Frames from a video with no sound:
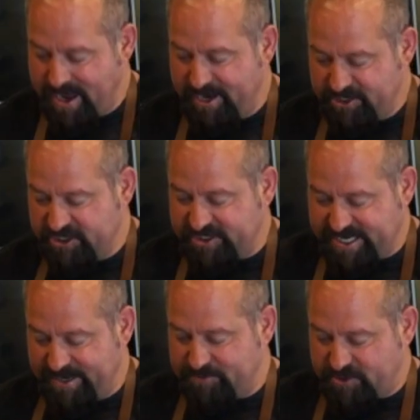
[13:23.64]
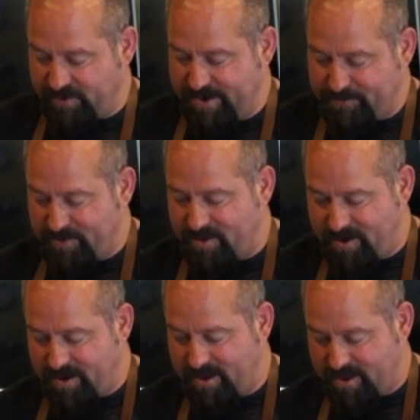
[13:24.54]
And you just keep scraping
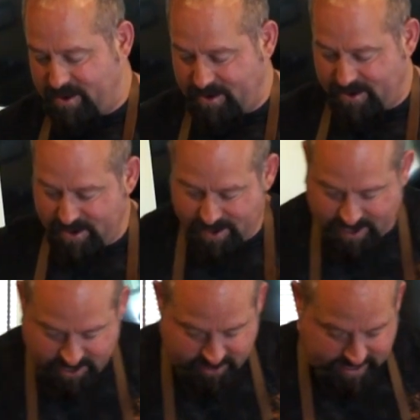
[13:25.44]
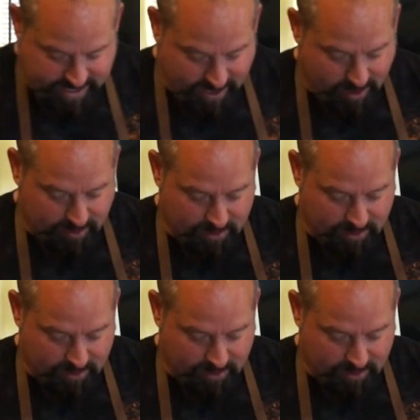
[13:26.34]
along. You can get,